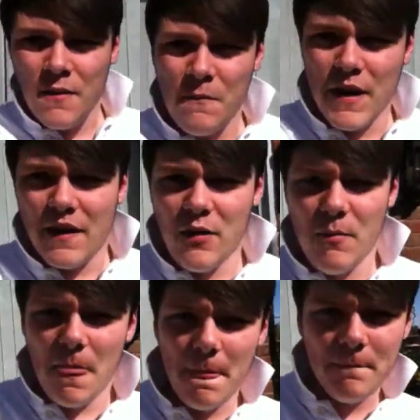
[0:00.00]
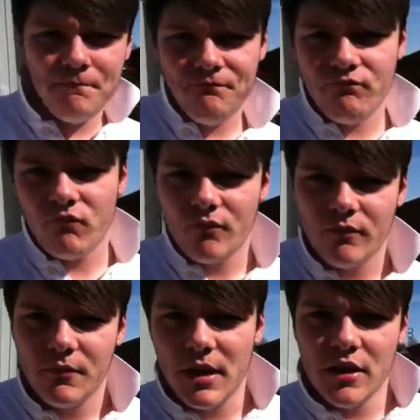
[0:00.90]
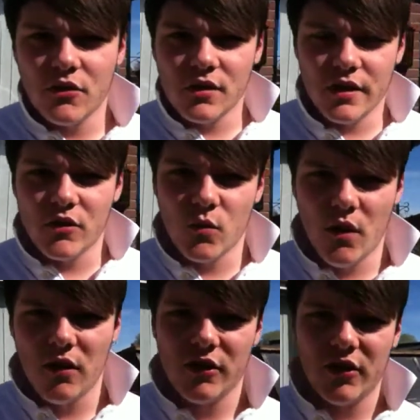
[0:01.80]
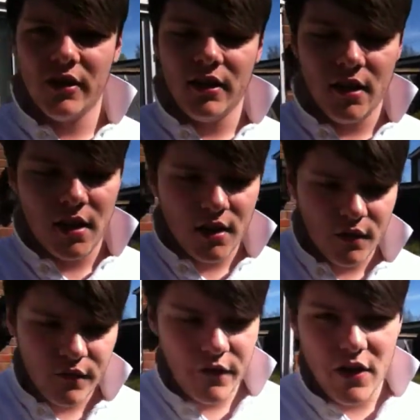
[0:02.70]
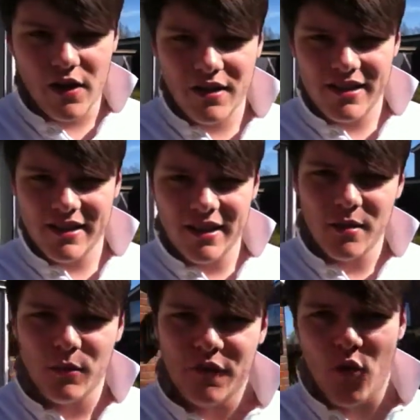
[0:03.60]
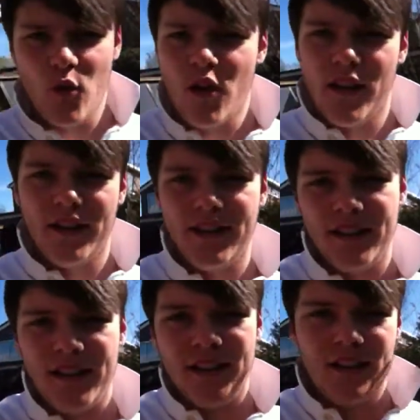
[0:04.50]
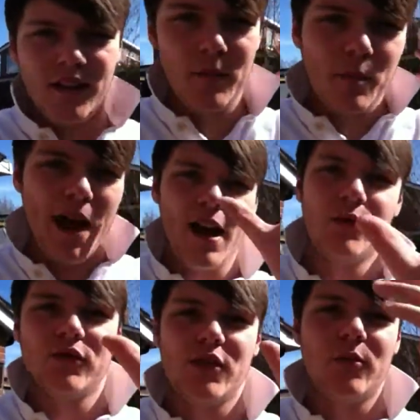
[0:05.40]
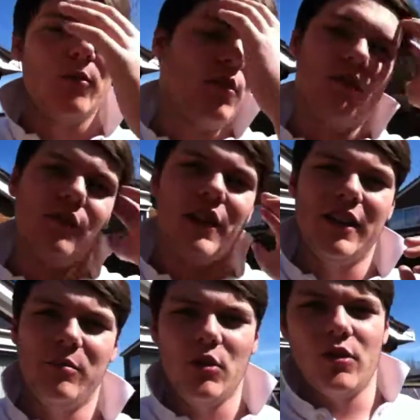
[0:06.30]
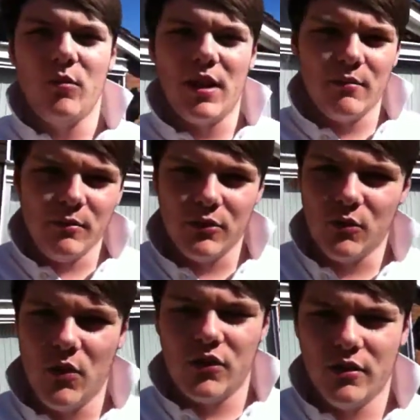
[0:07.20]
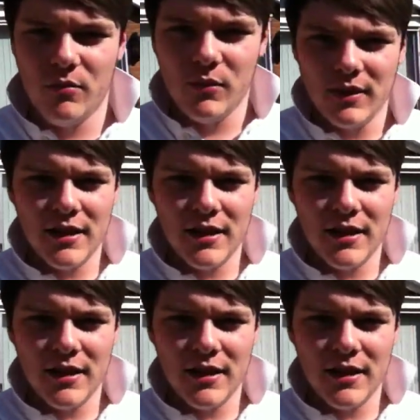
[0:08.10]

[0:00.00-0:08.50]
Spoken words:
make them interesting to watch first, before I like pounce them on Facebook and get people to watch them.